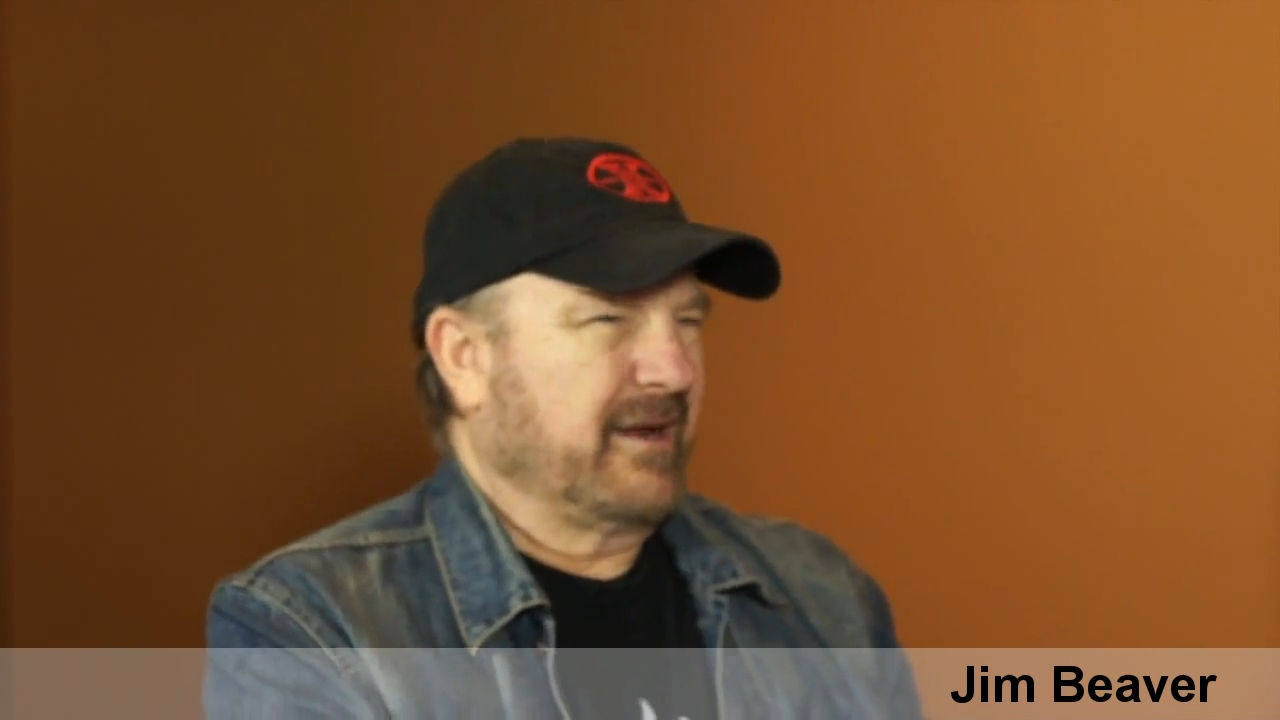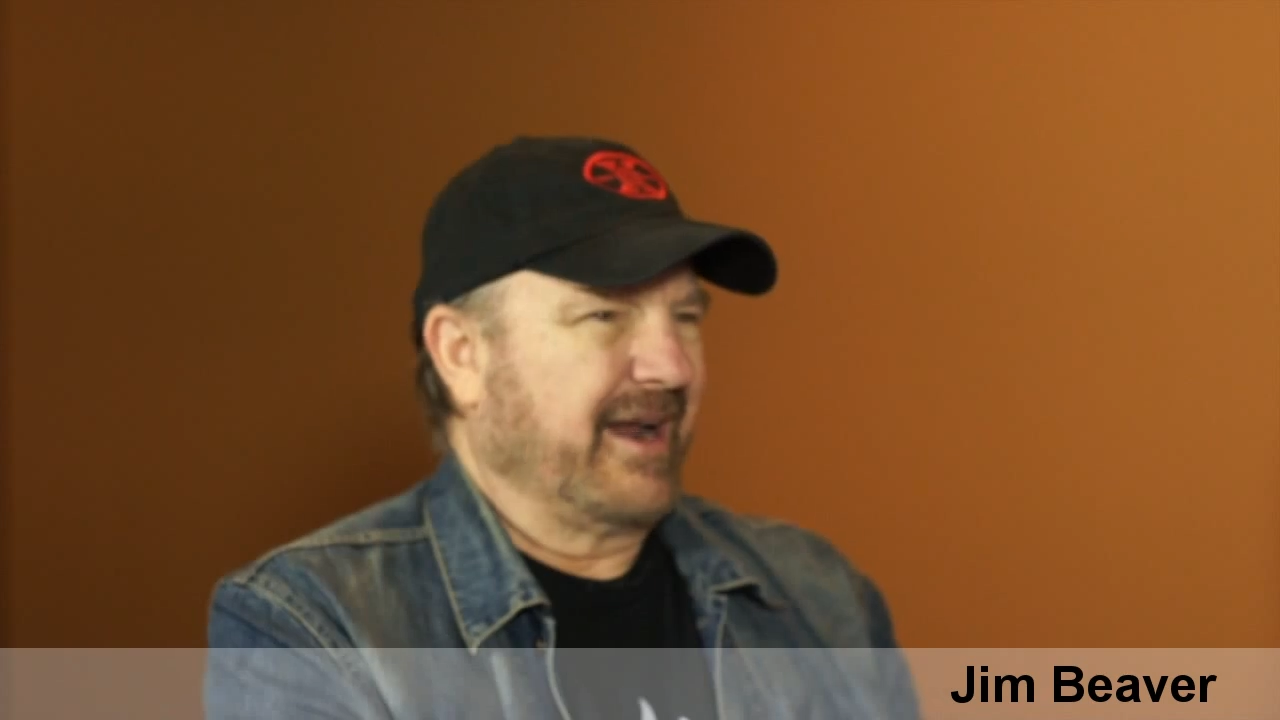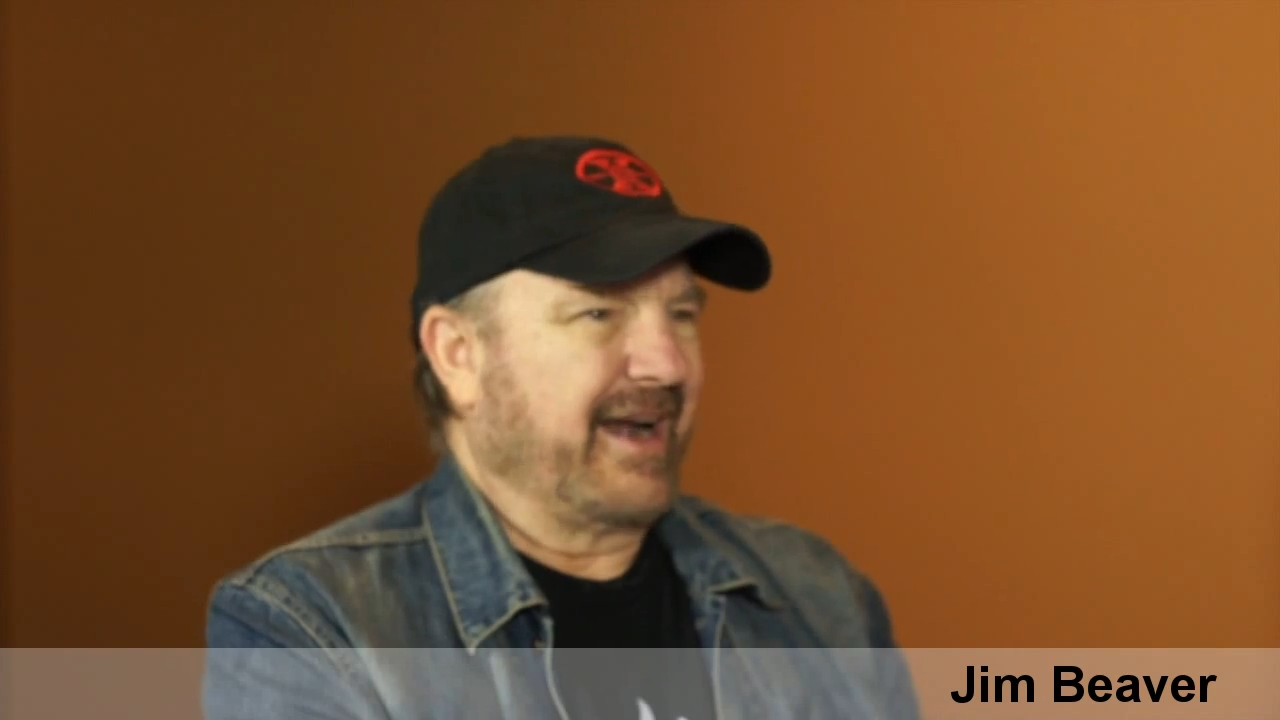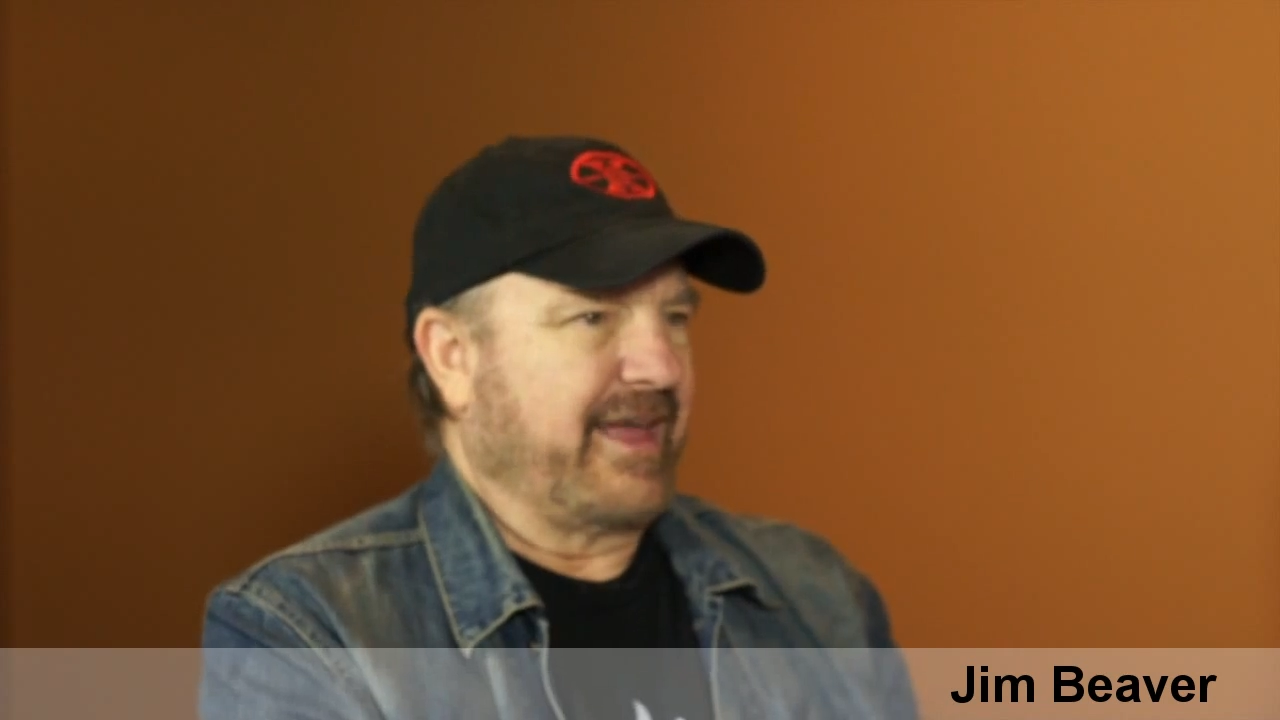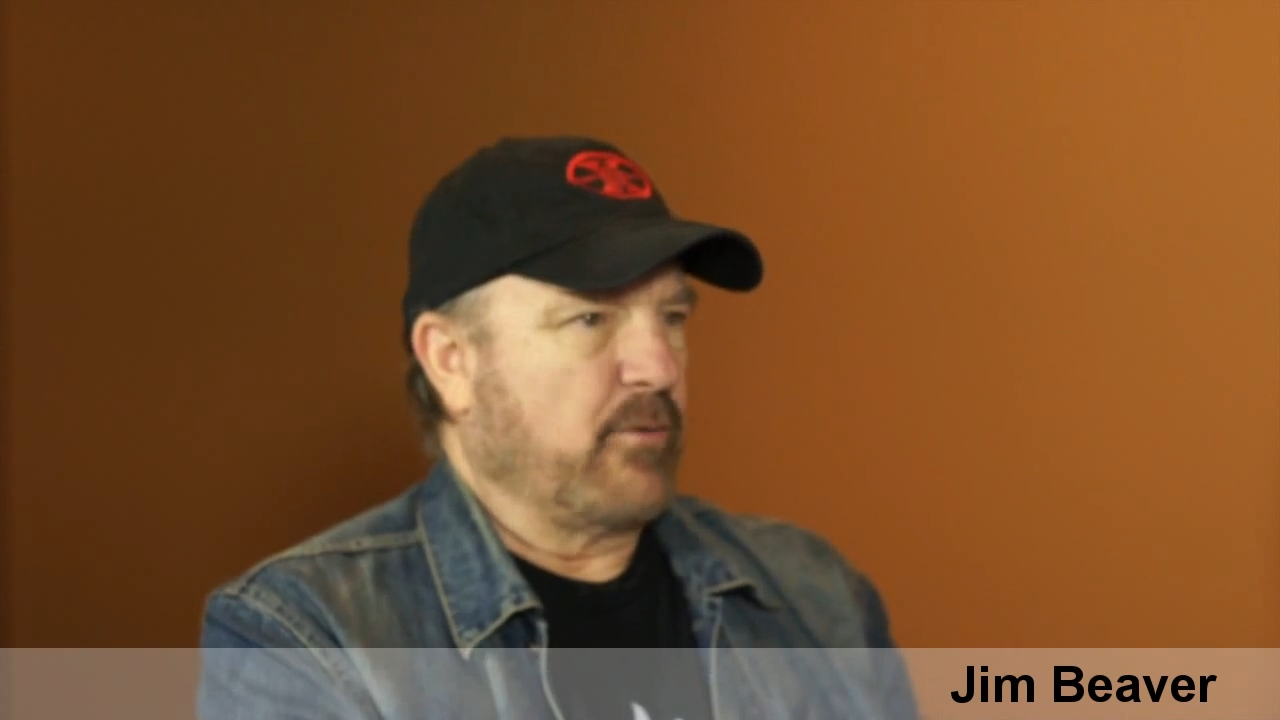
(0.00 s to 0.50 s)
a
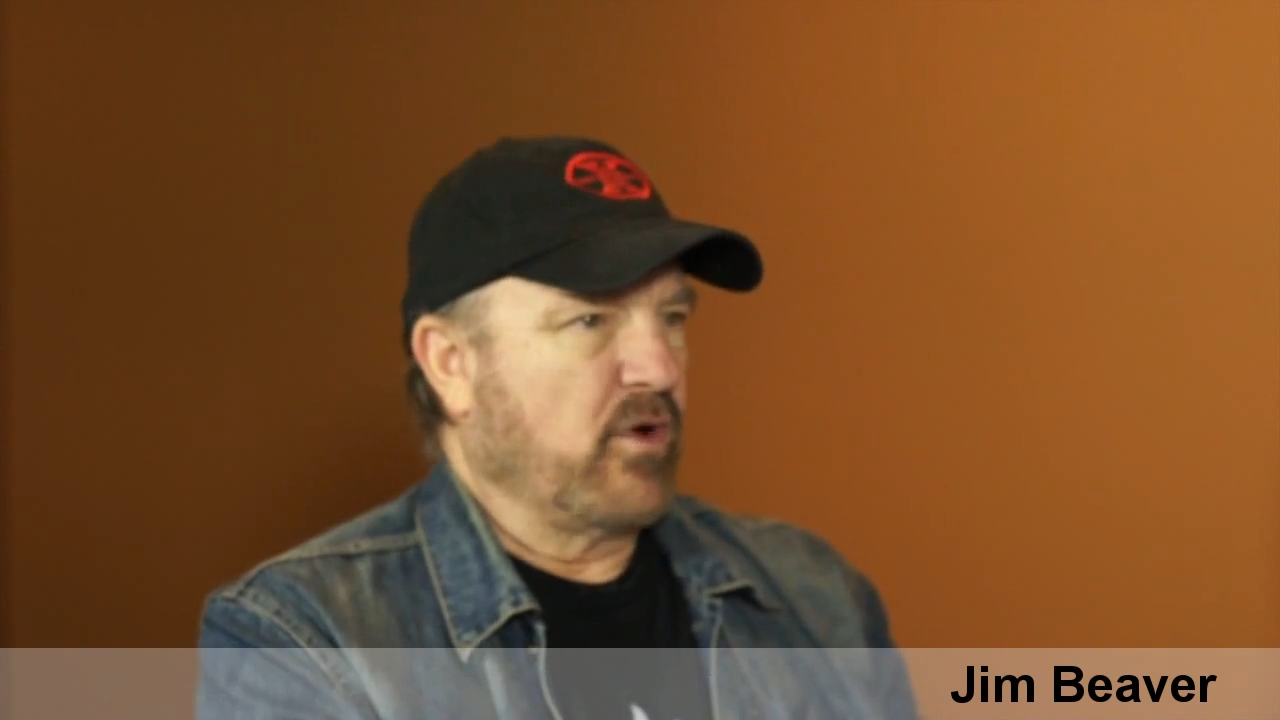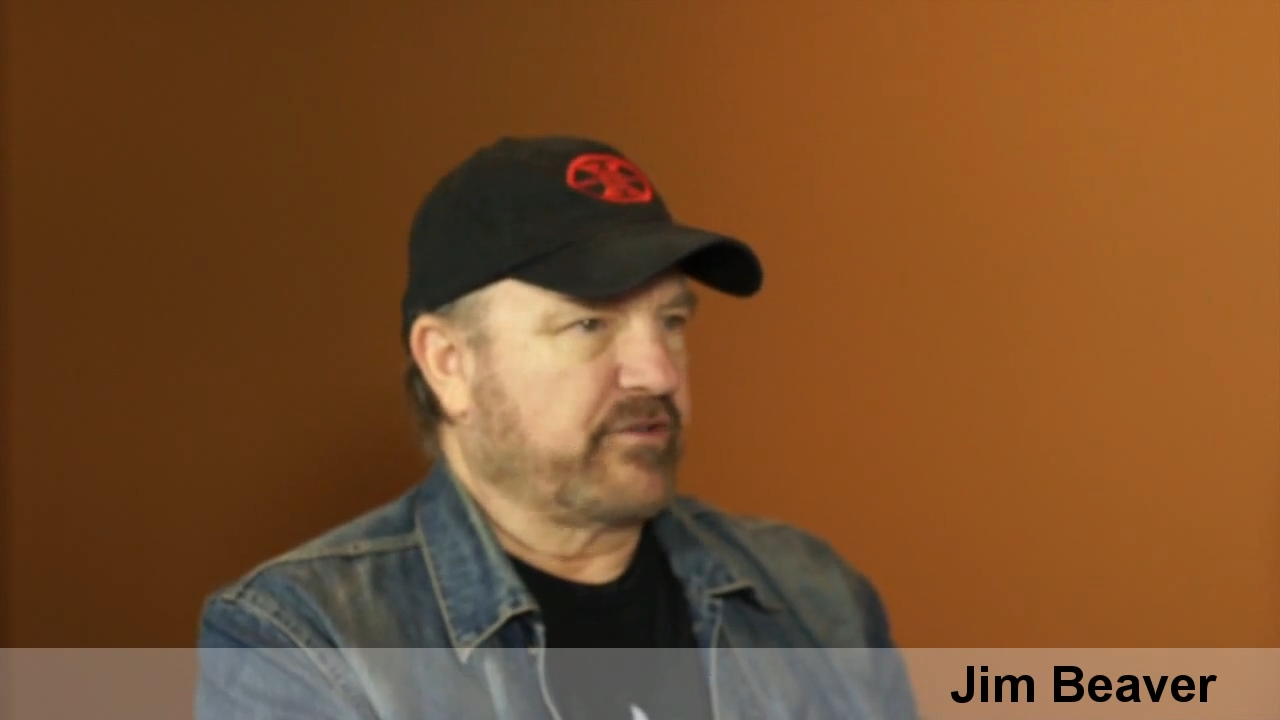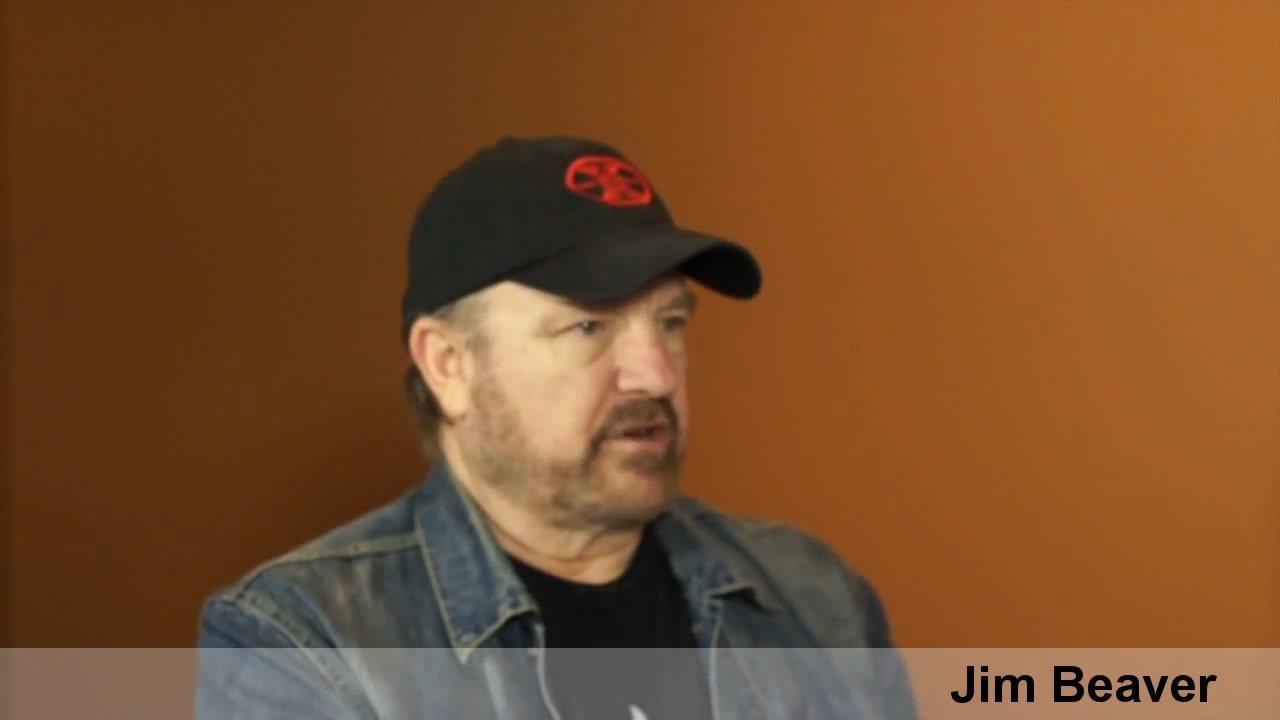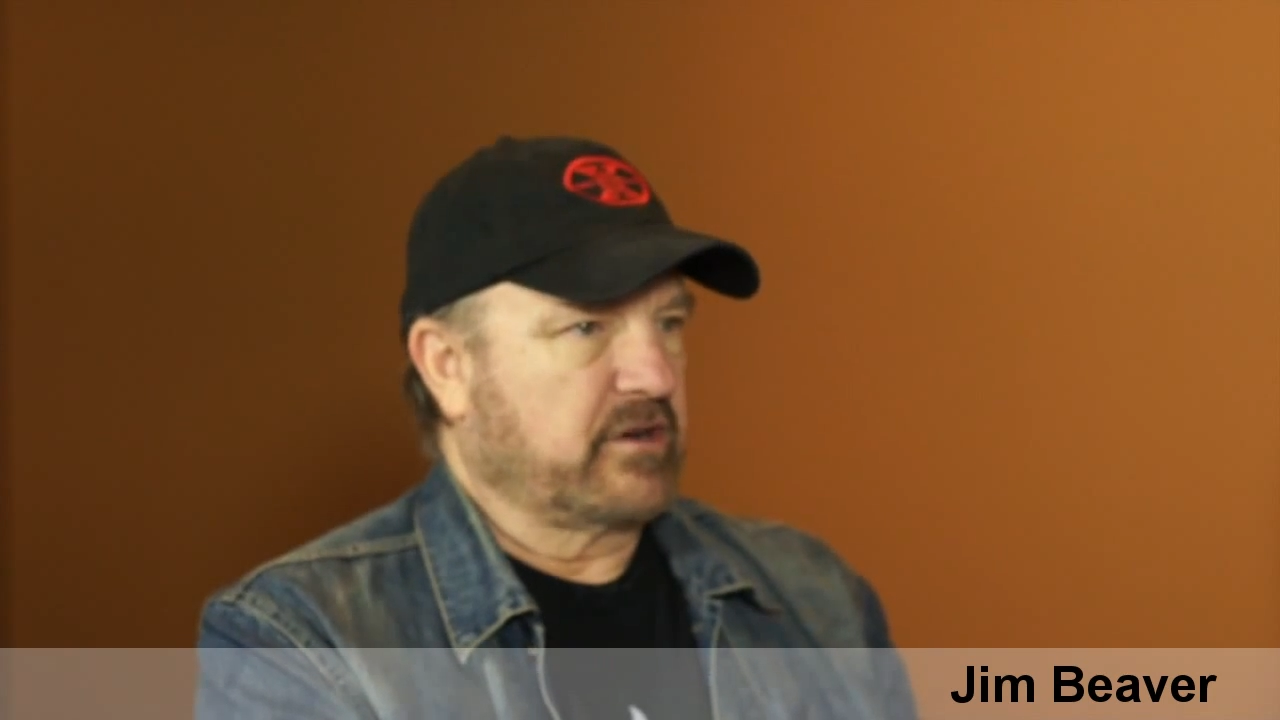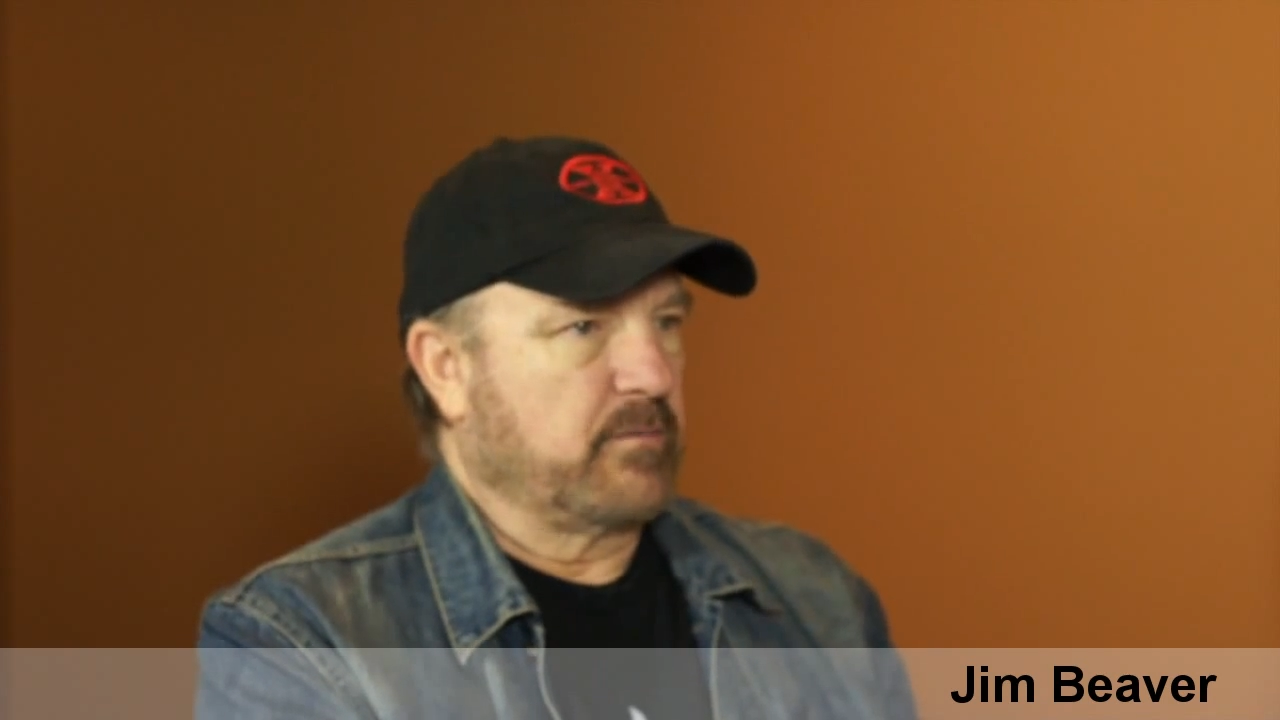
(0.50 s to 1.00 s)
lot of that
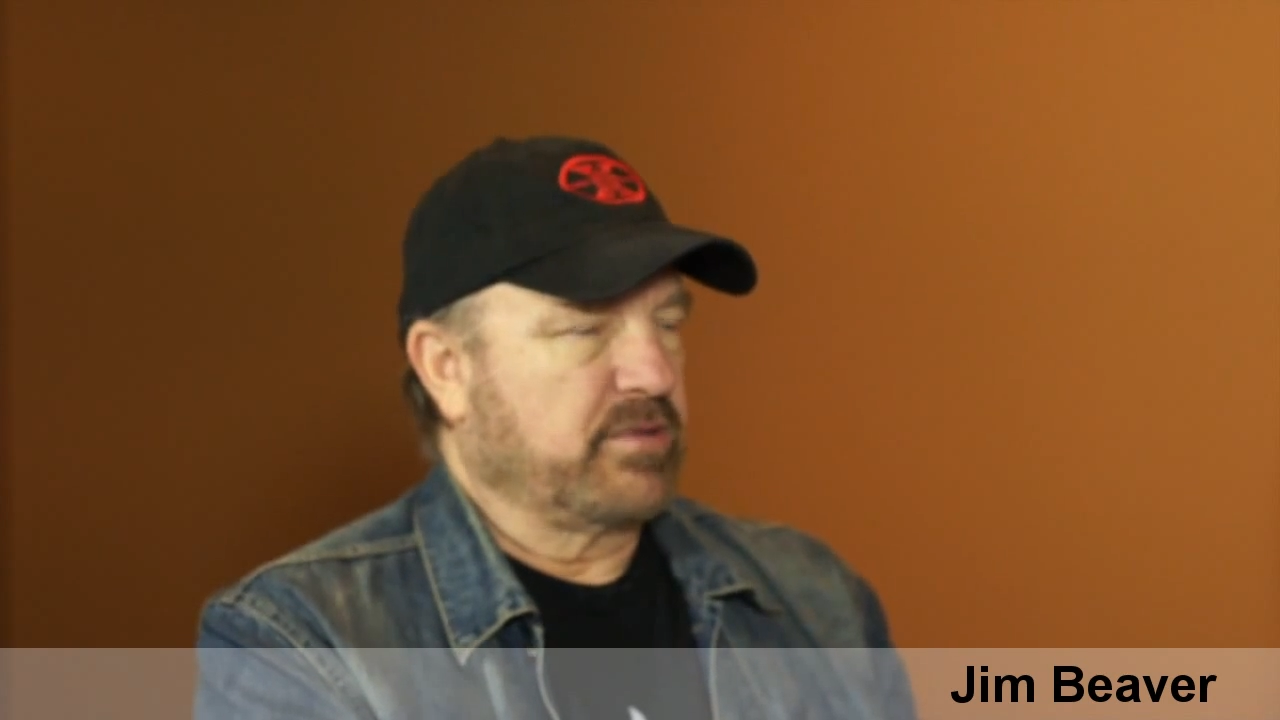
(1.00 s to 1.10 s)
wasn't